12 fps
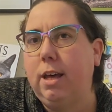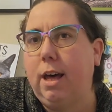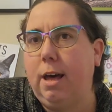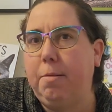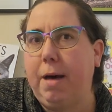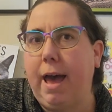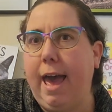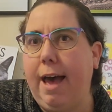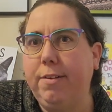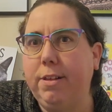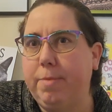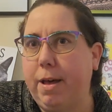Um, I
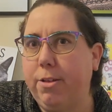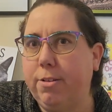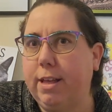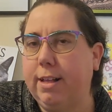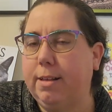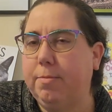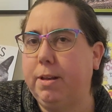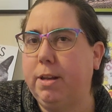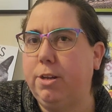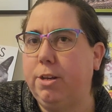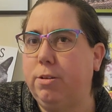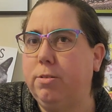have some other things I'm going to
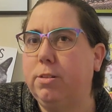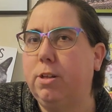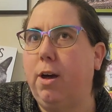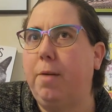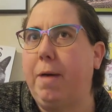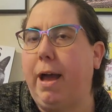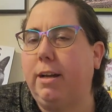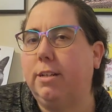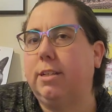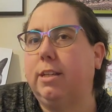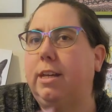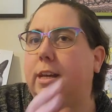do, so I'm
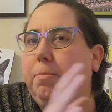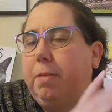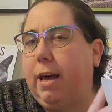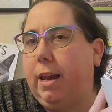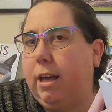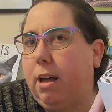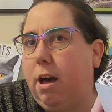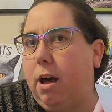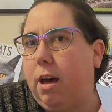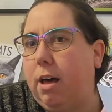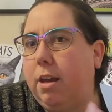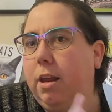actually planning
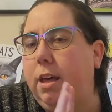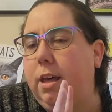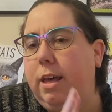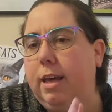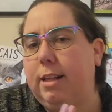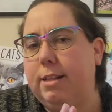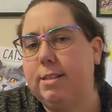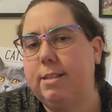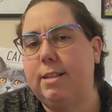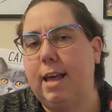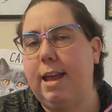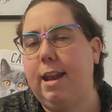on
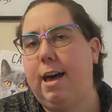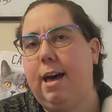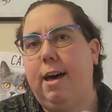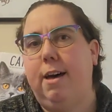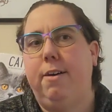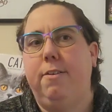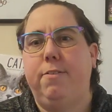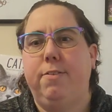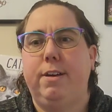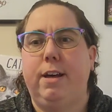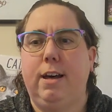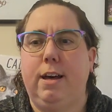instead of
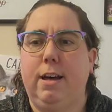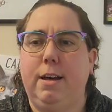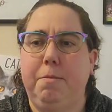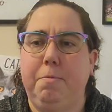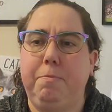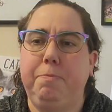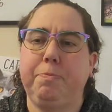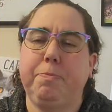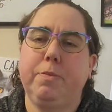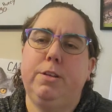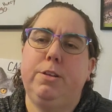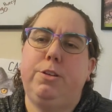um,
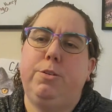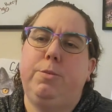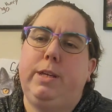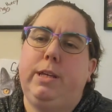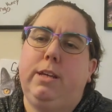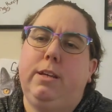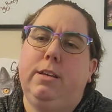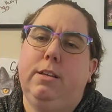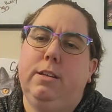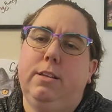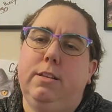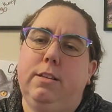doing
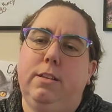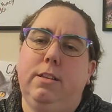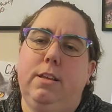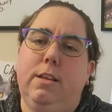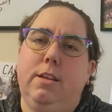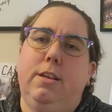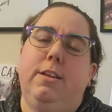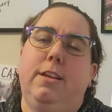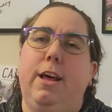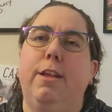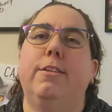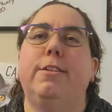
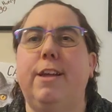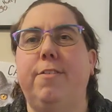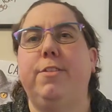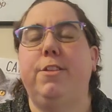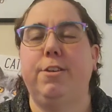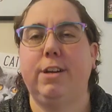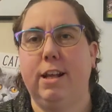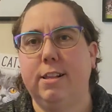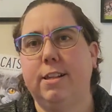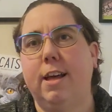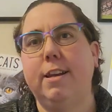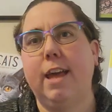till 7.30 on
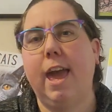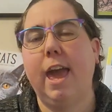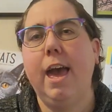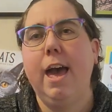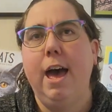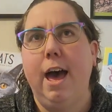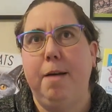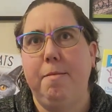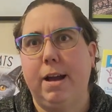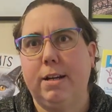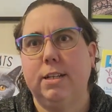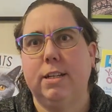Sunday, I'm
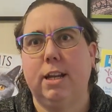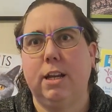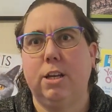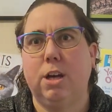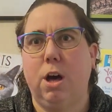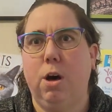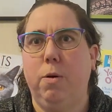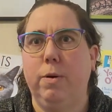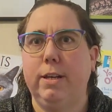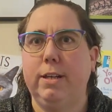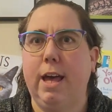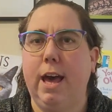actually going to go
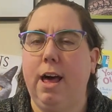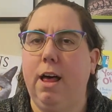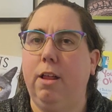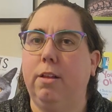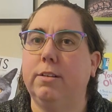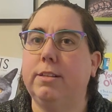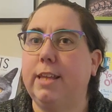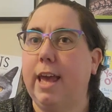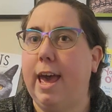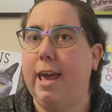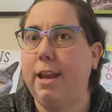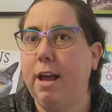until
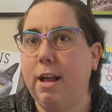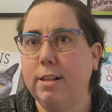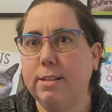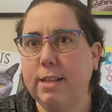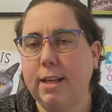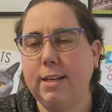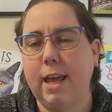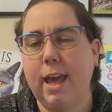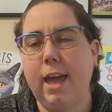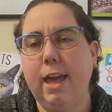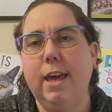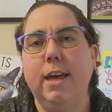10 on
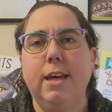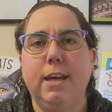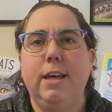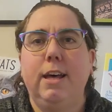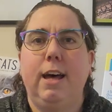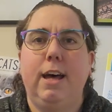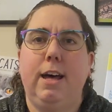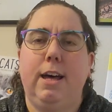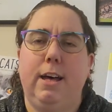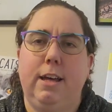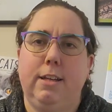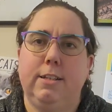Sunday
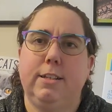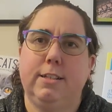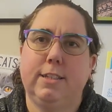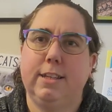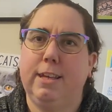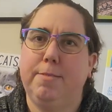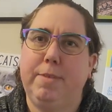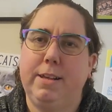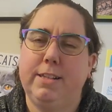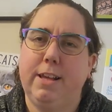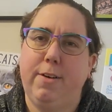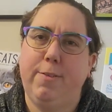uh, just to give
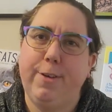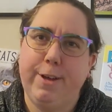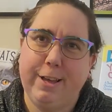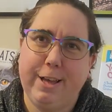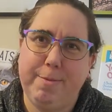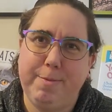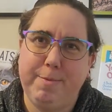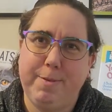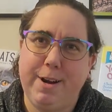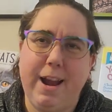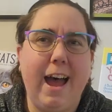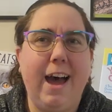myself a couple
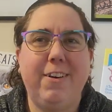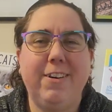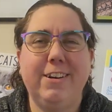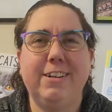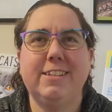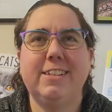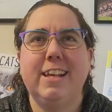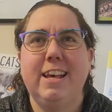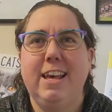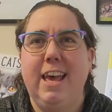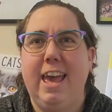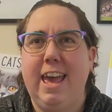more hours.
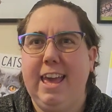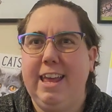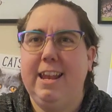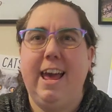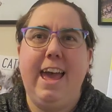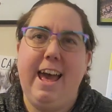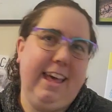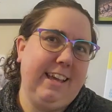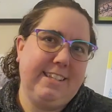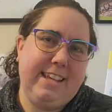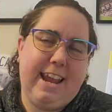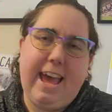And I ha- like I
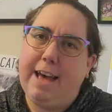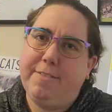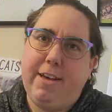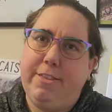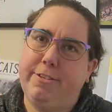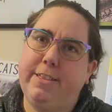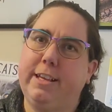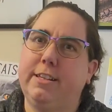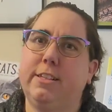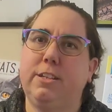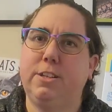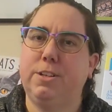said, I have other things
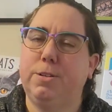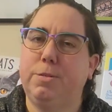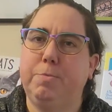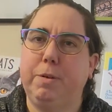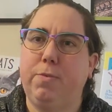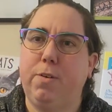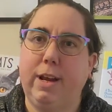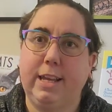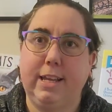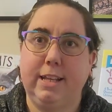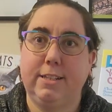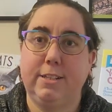to do before I
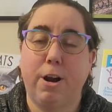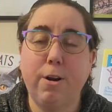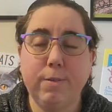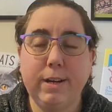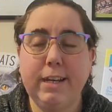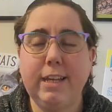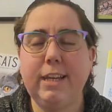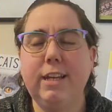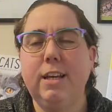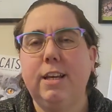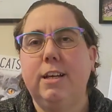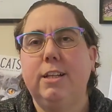can start reading.
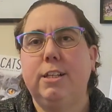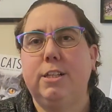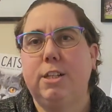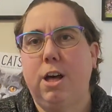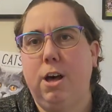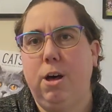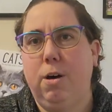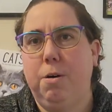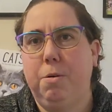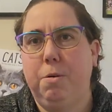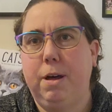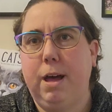
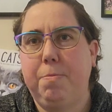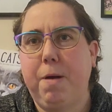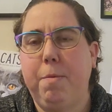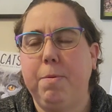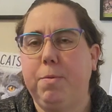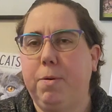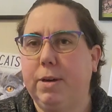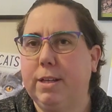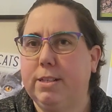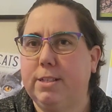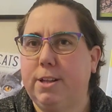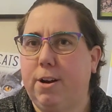So I probably won't get
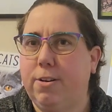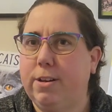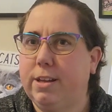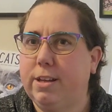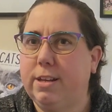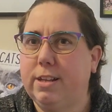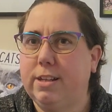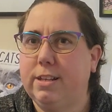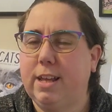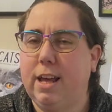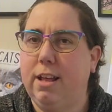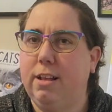started
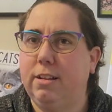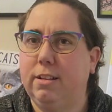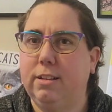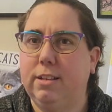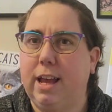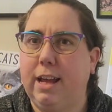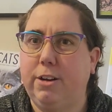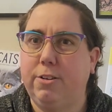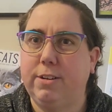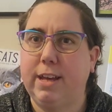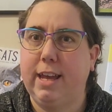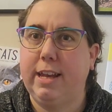until 9 or
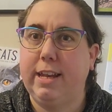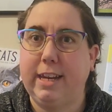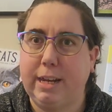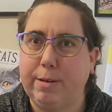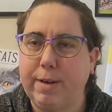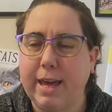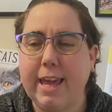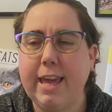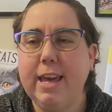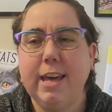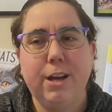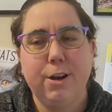10
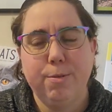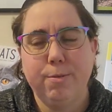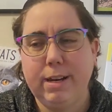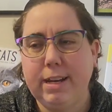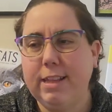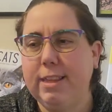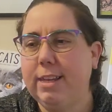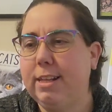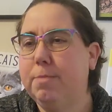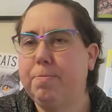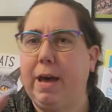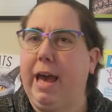anyway, reading
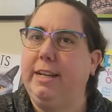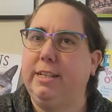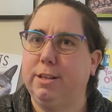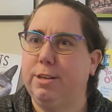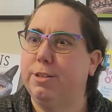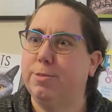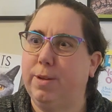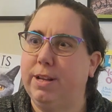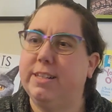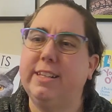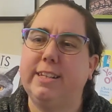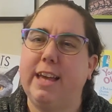these, but I did just want
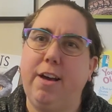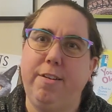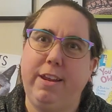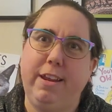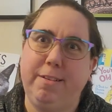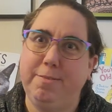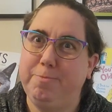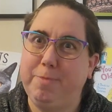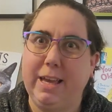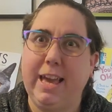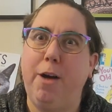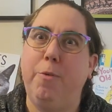to sit down and
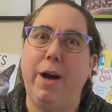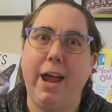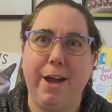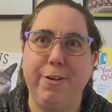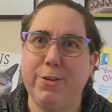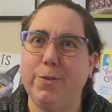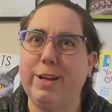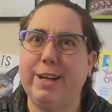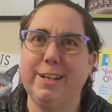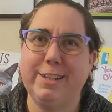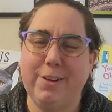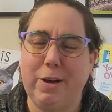pick out what I was
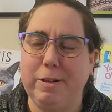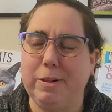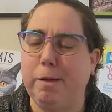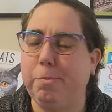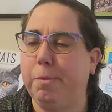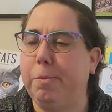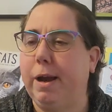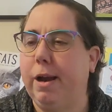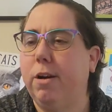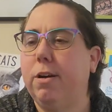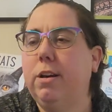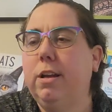reading so I was all
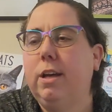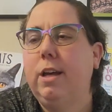prepared.